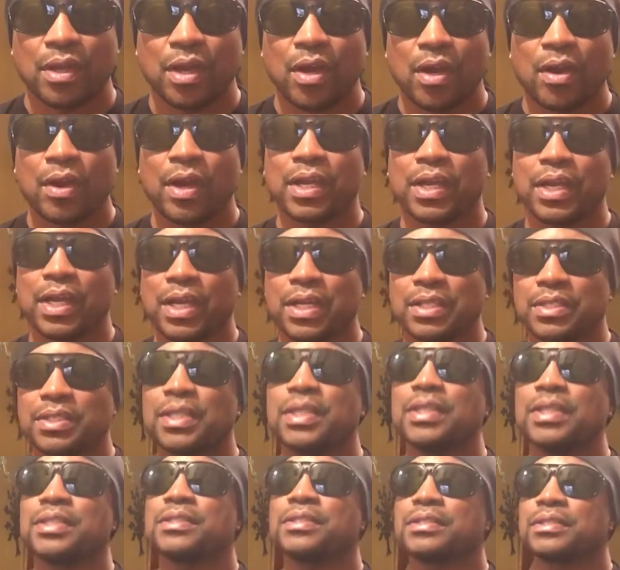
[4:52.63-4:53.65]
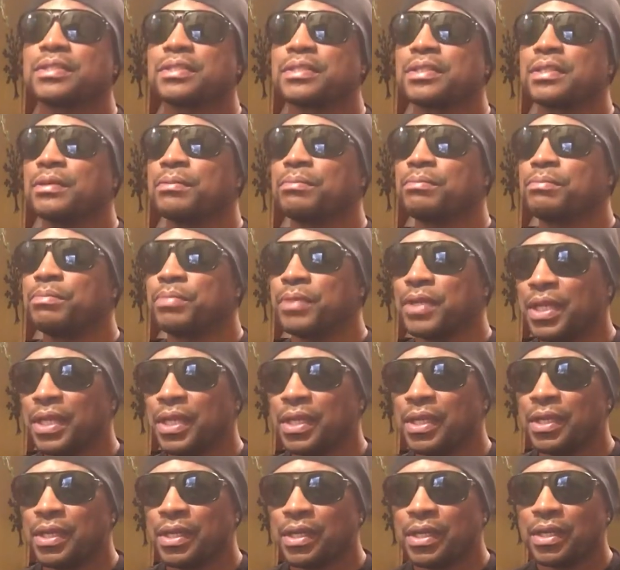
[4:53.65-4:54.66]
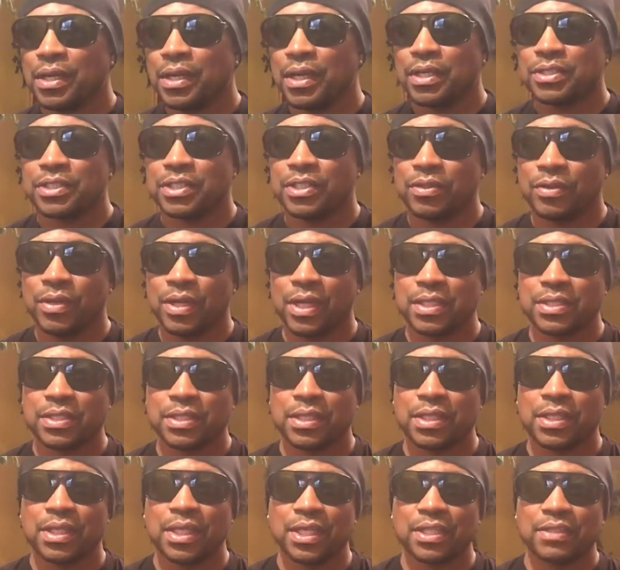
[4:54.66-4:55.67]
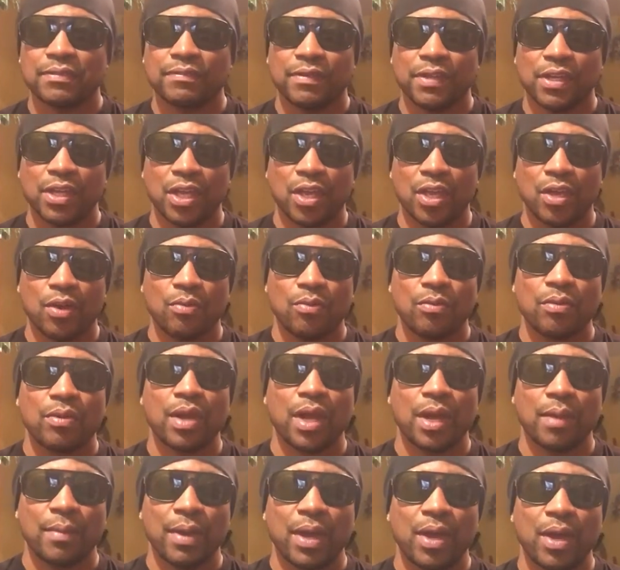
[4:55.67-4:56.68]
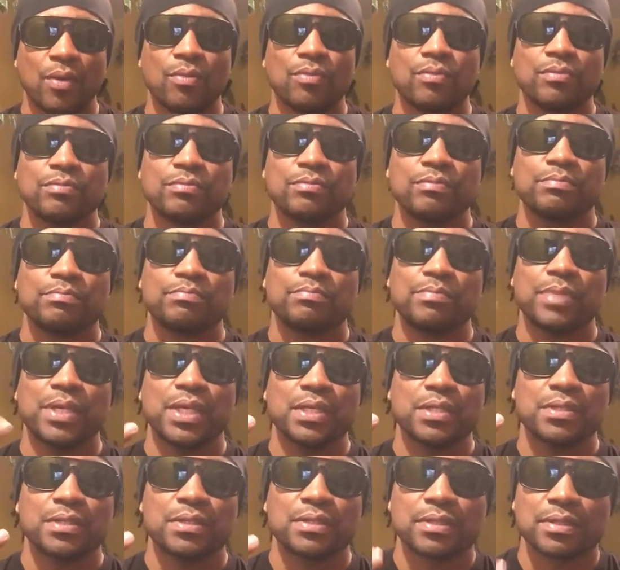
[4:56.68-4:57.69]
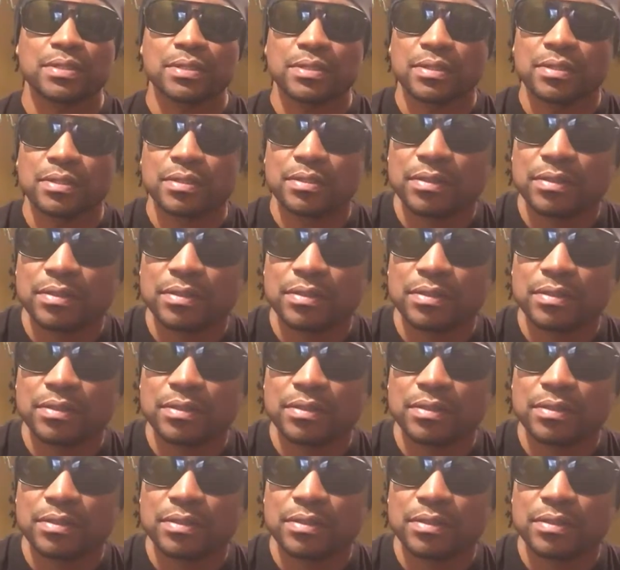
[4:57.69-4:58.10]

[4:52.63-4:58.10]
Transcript: All right, guys, it's the CMB. I'll see you guys in the next video. I'm out. Peace.